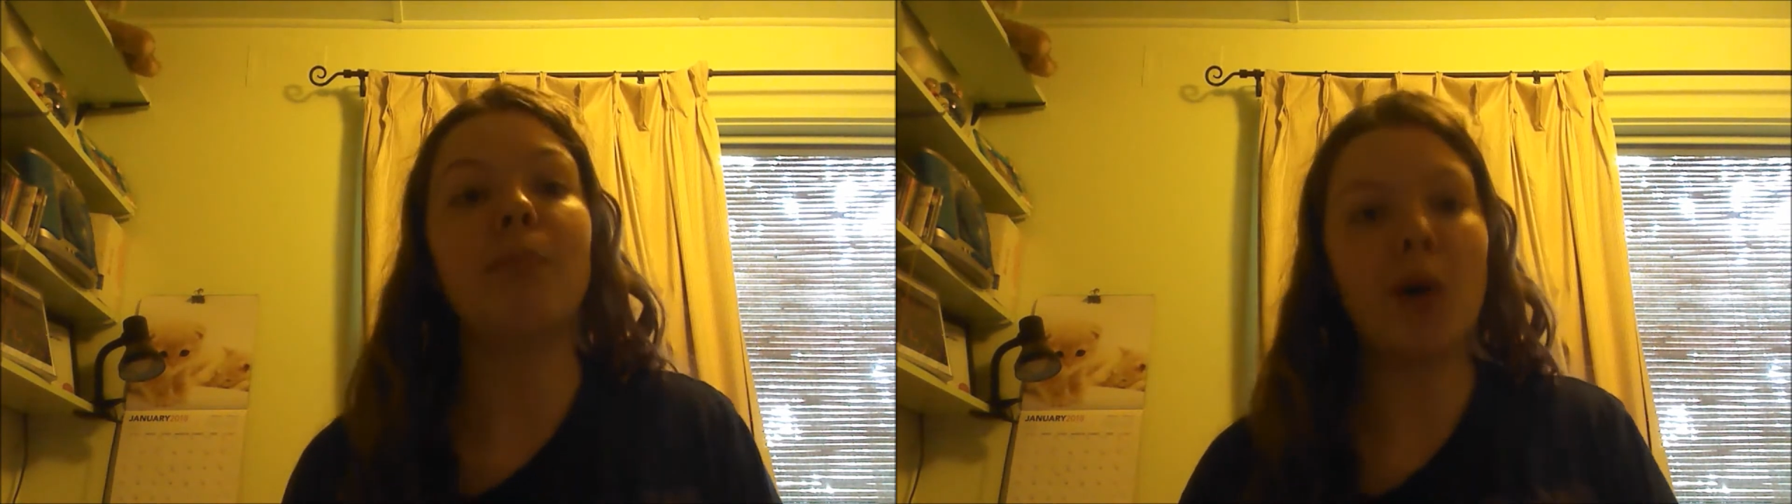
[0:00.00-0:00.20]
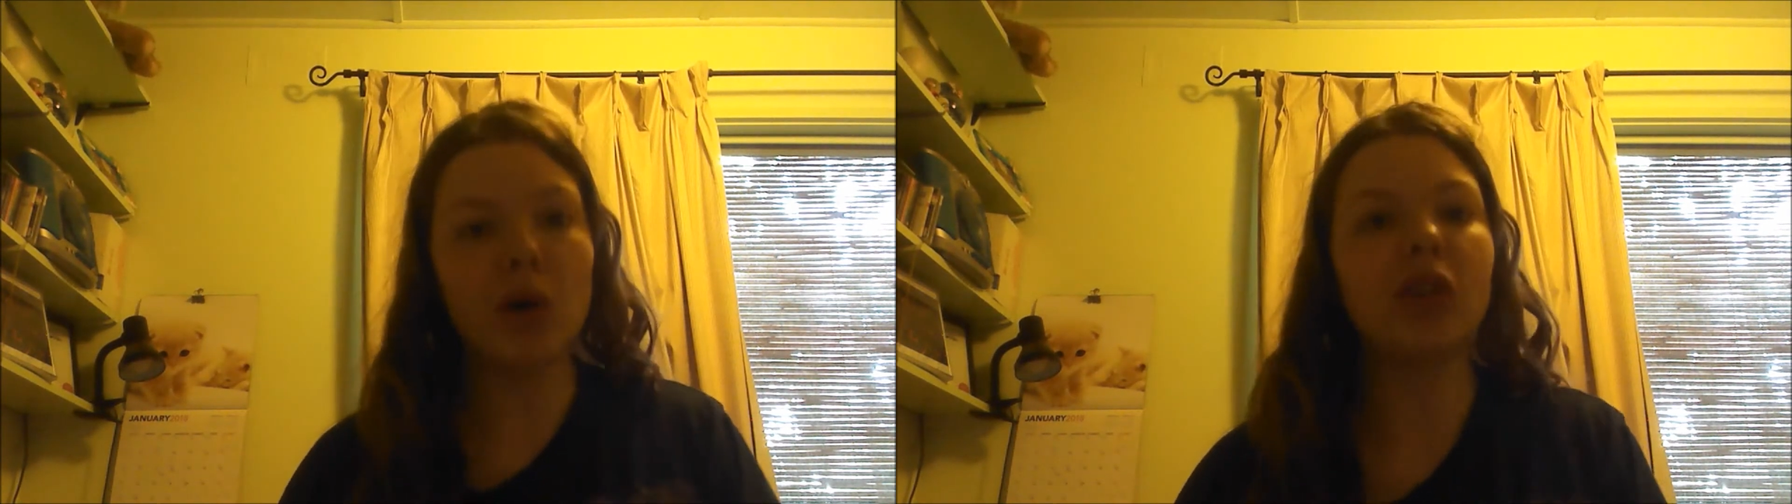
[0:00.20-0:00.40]

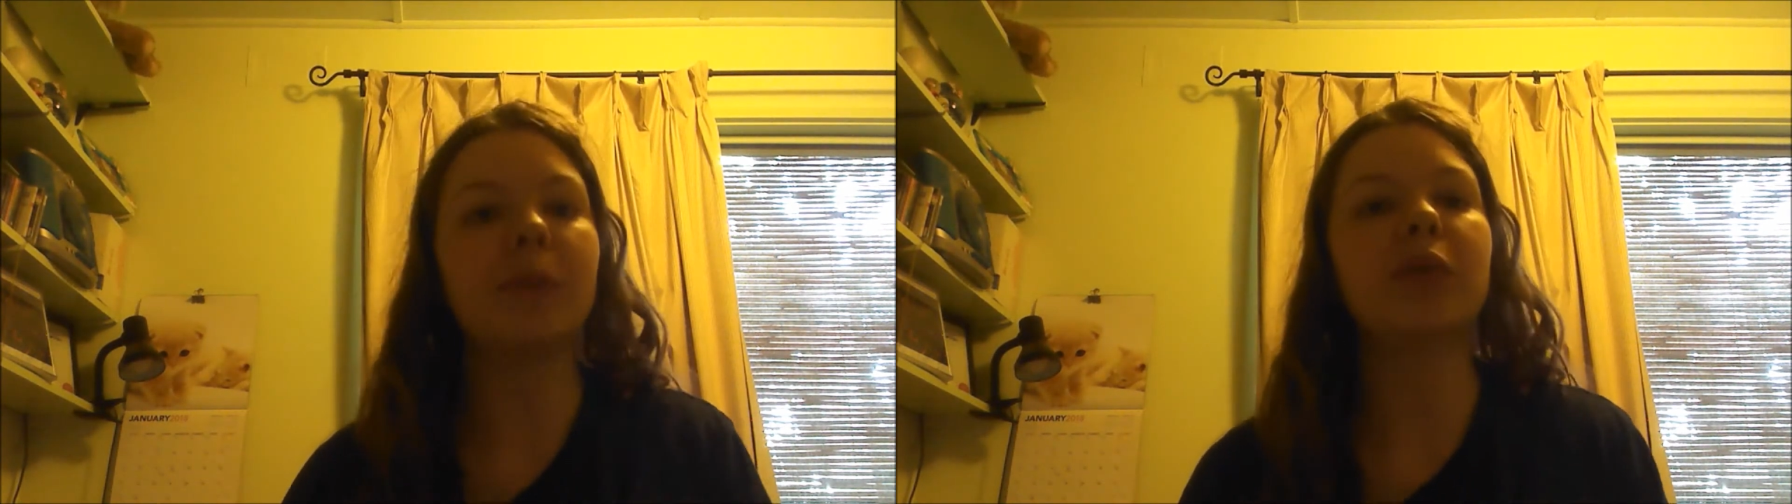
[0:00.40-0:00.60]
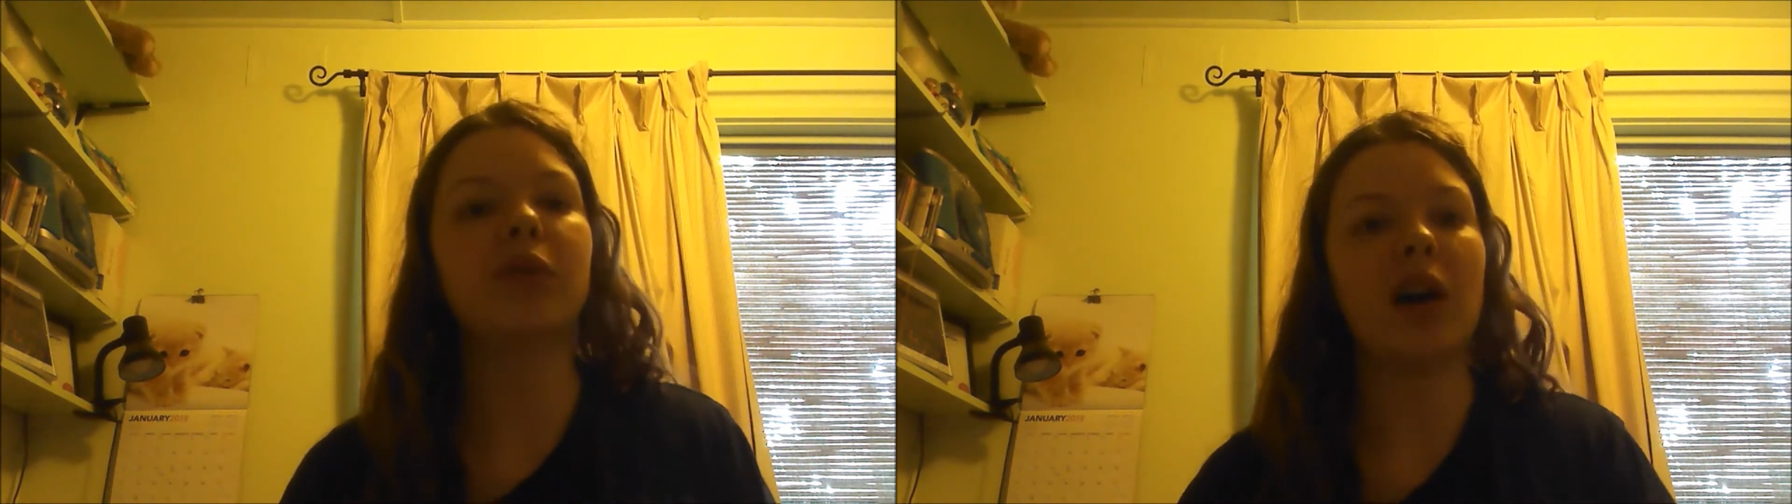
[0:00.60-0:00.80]

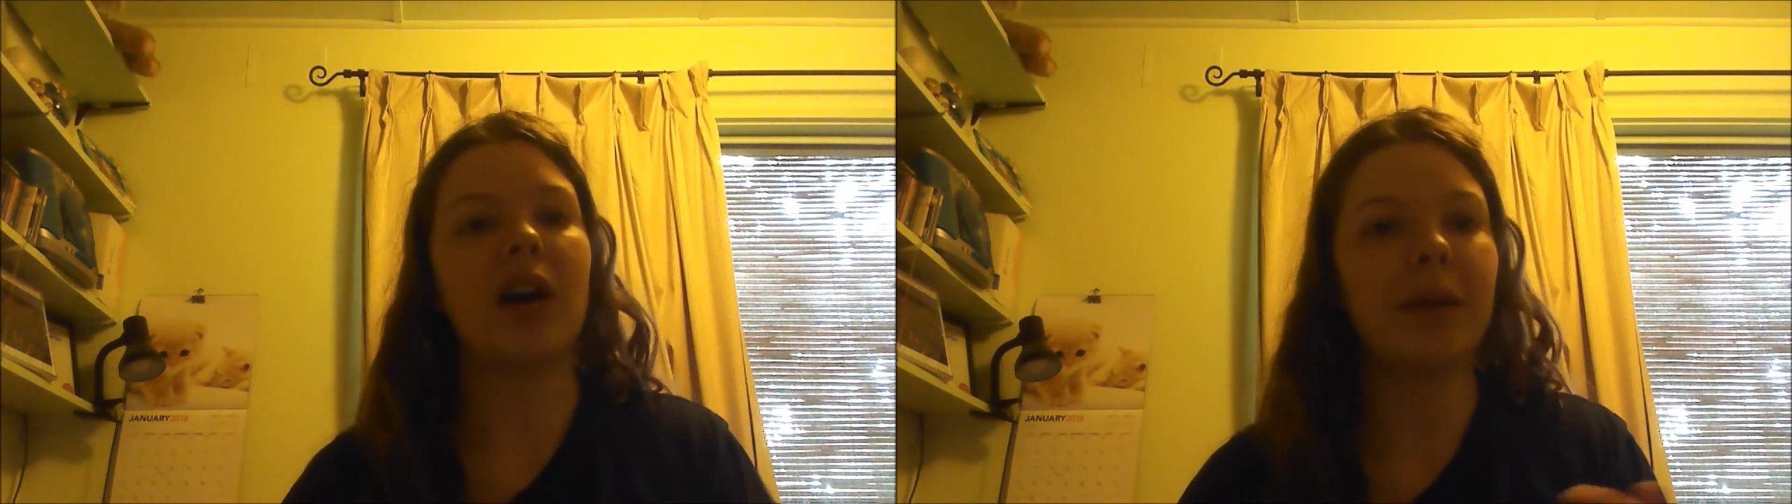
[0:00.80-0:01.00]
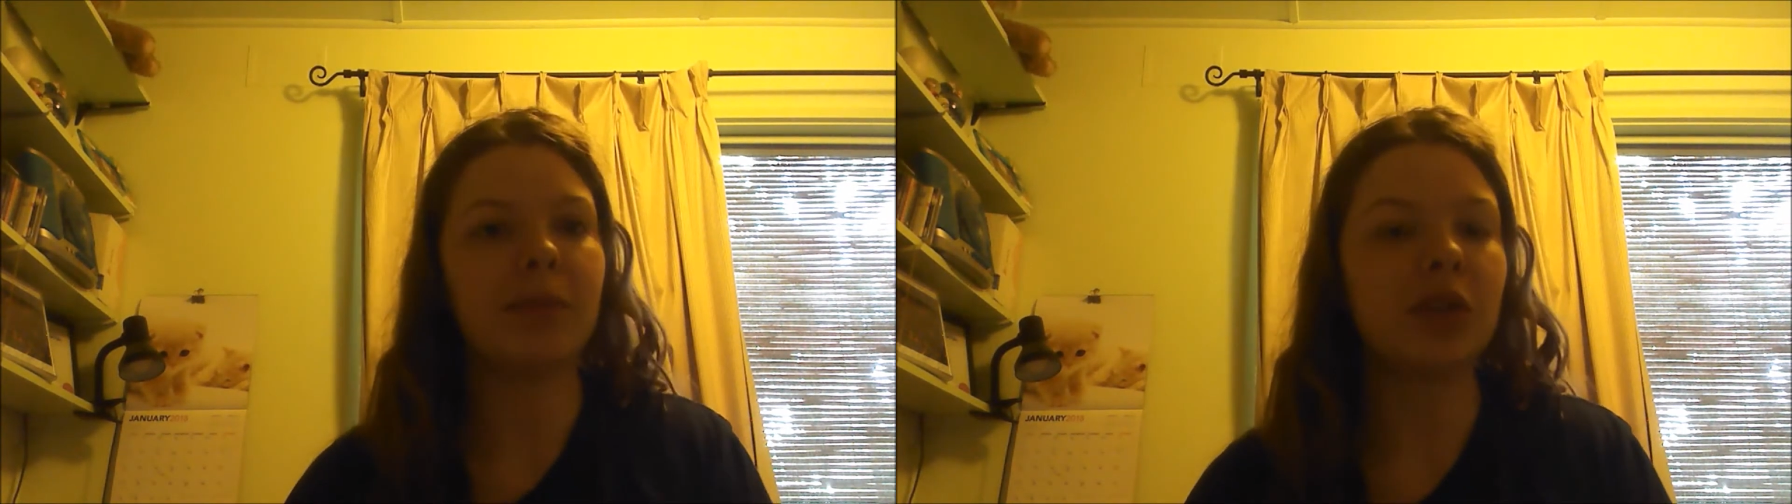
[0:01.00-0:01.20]
multiple
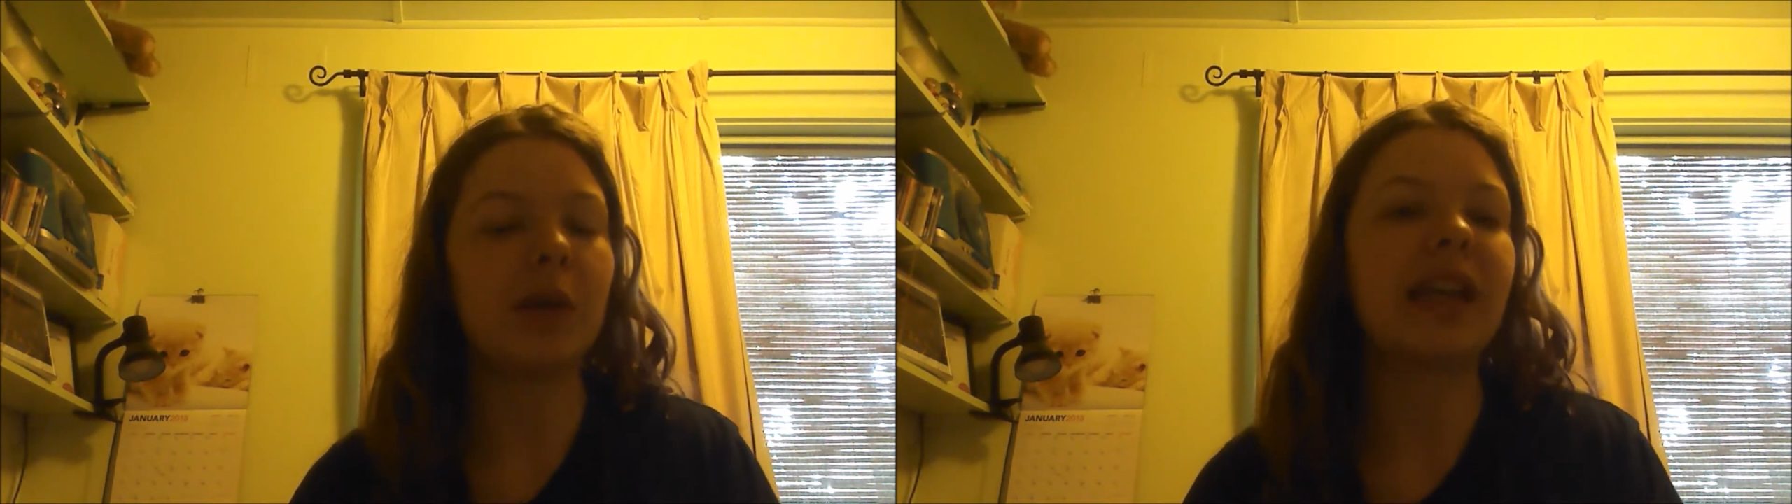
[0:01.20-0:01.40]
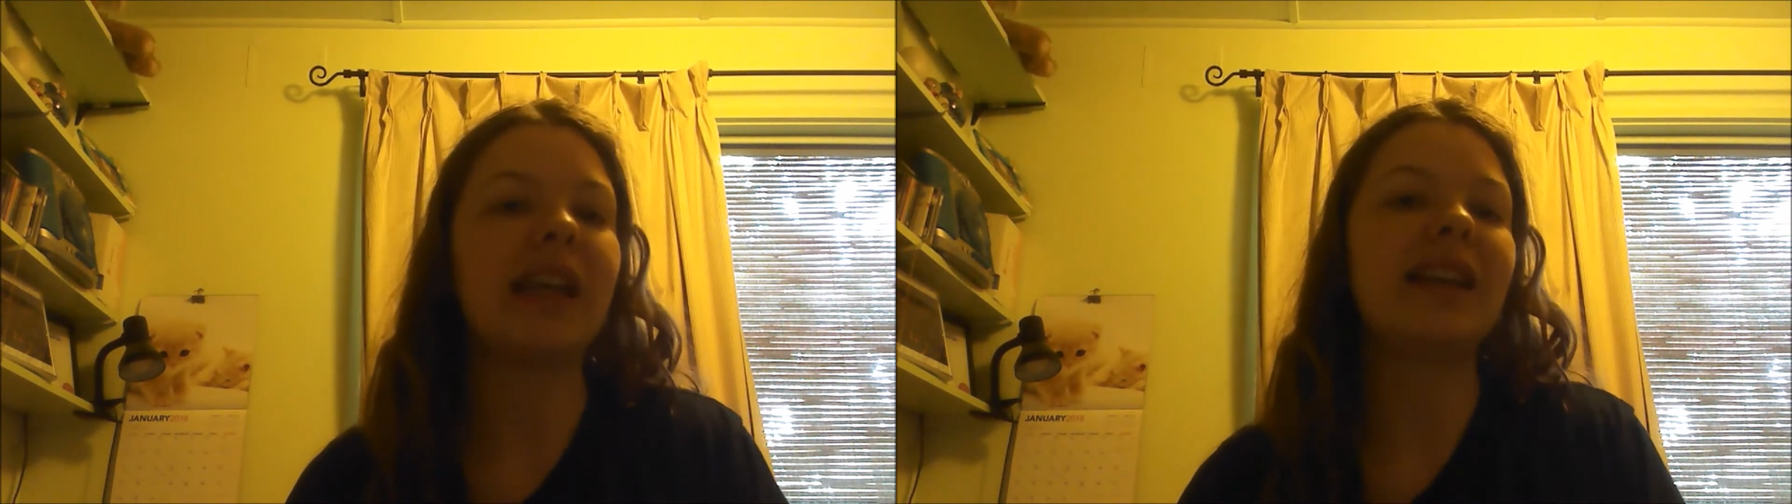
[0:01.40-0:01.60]
times so
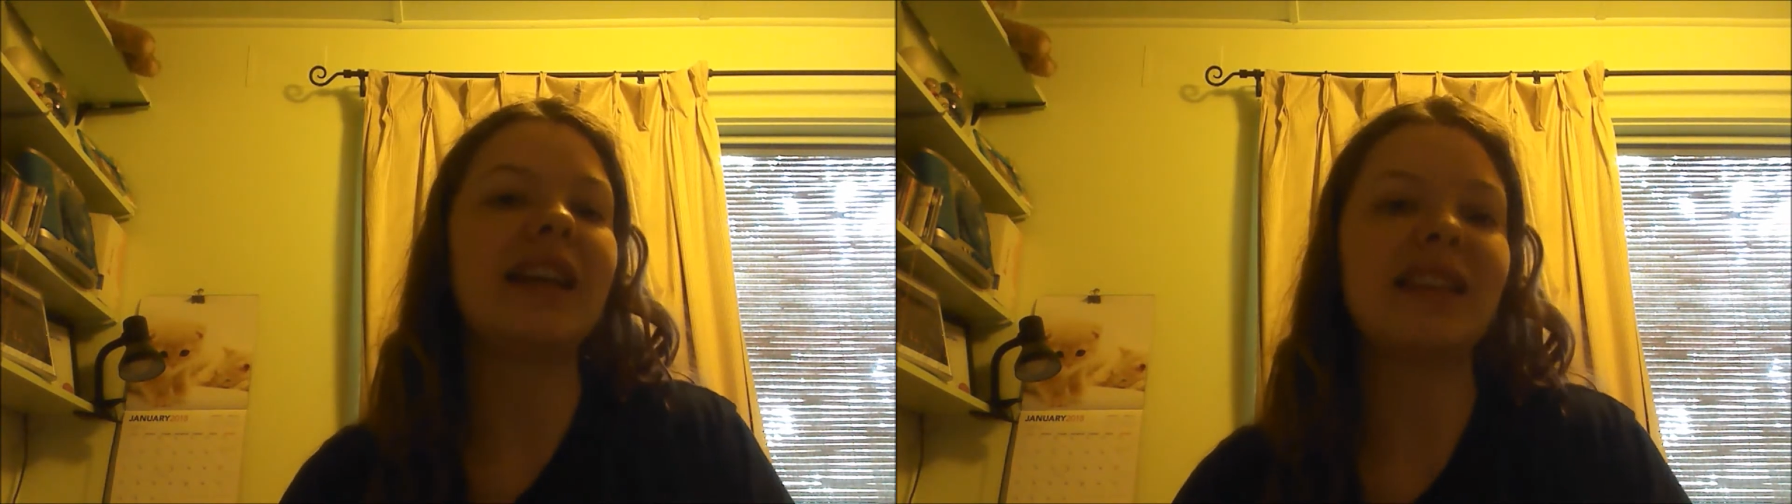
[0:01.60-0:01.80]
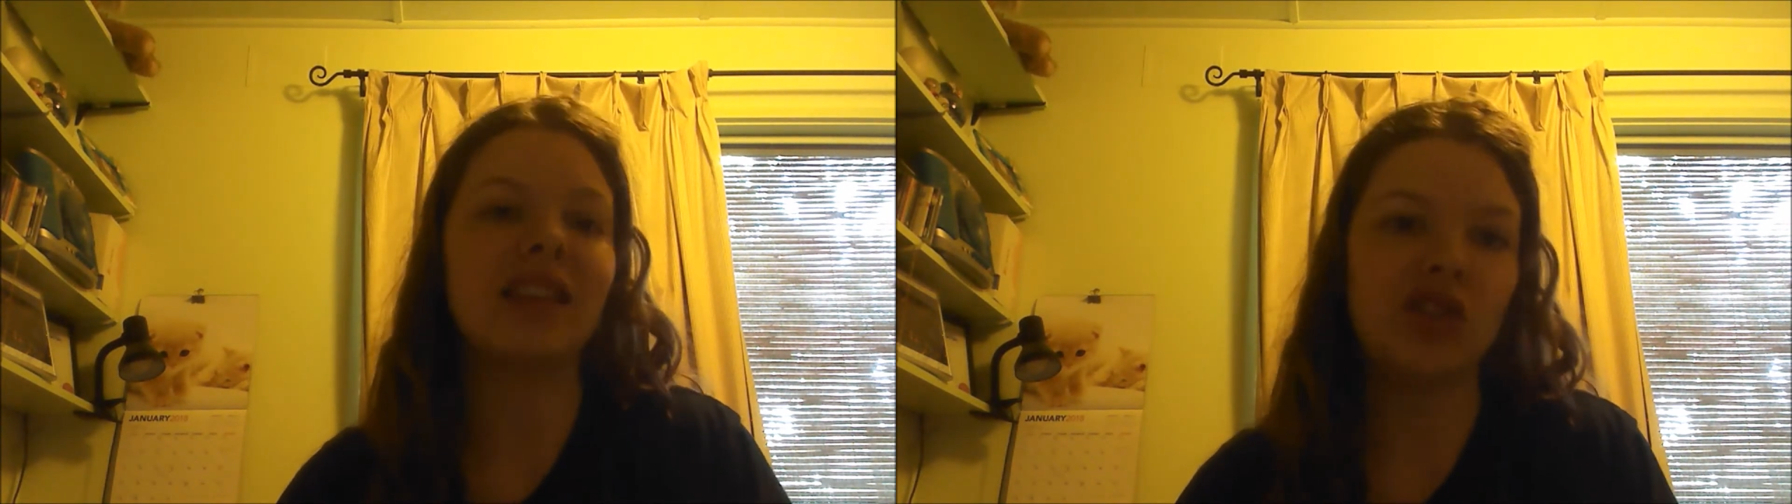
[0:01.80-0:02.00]
I can
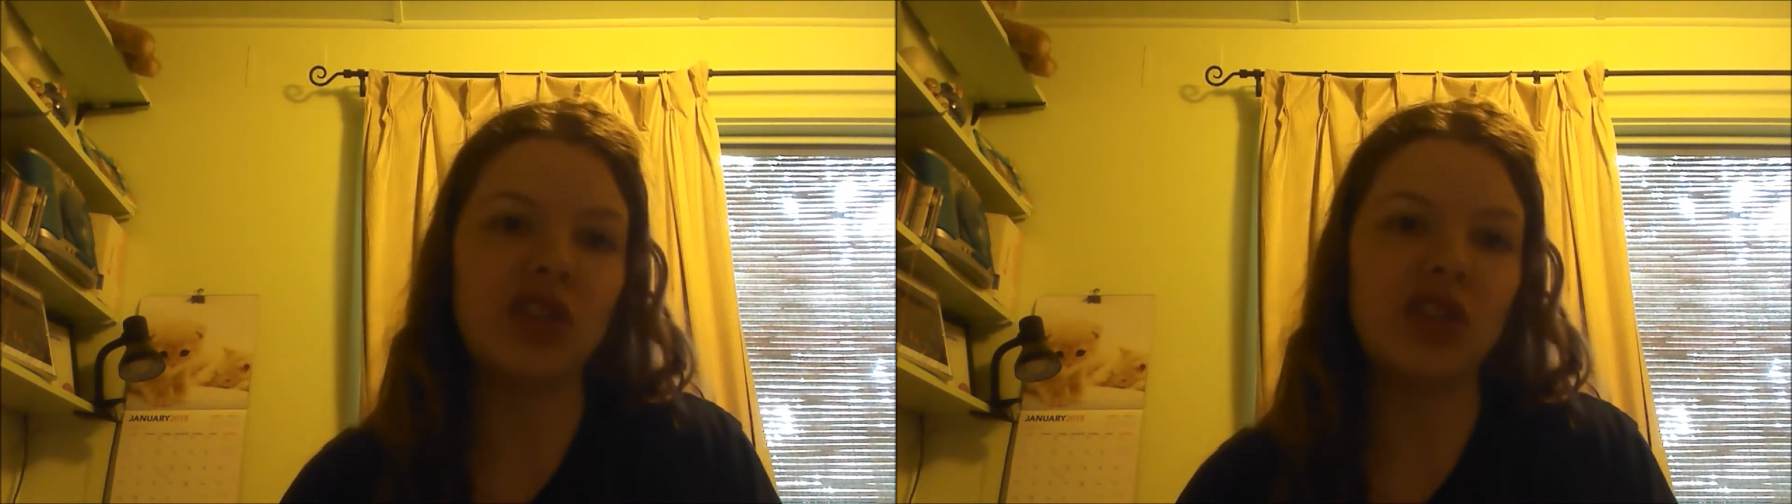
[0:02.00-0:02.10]
get the